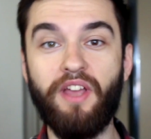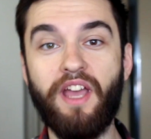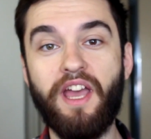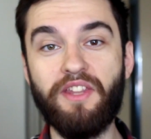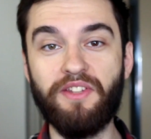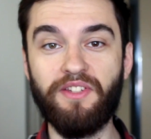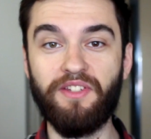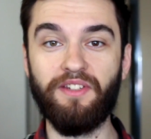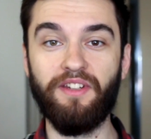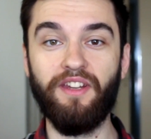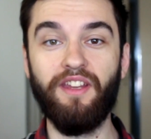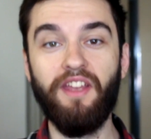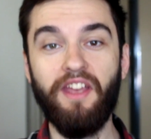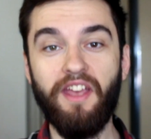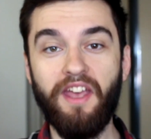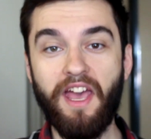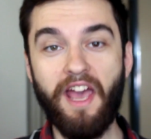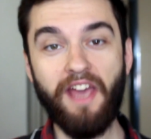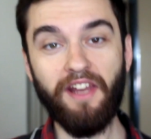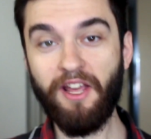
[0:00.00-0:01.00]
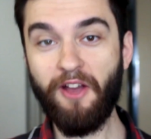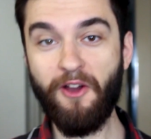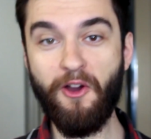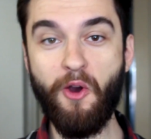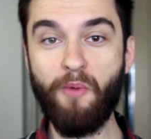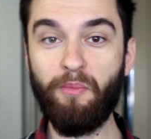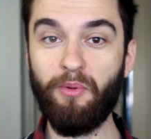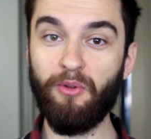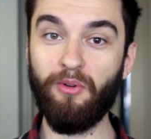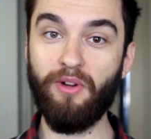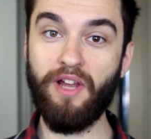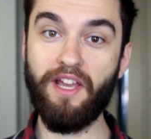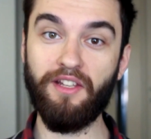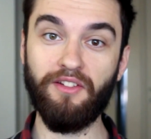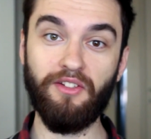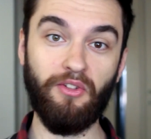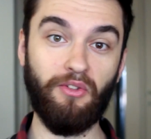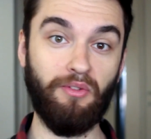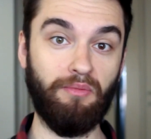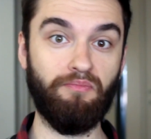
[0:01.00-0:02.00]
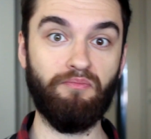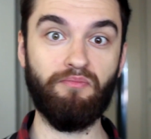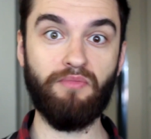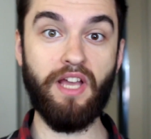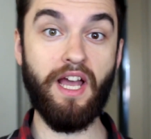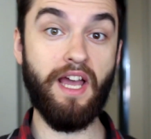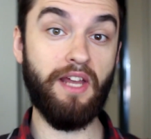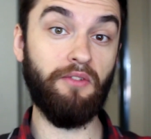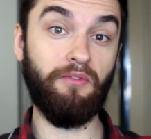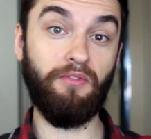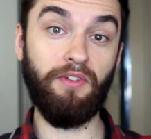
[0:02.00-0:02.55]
guys. And I hope you like this kind of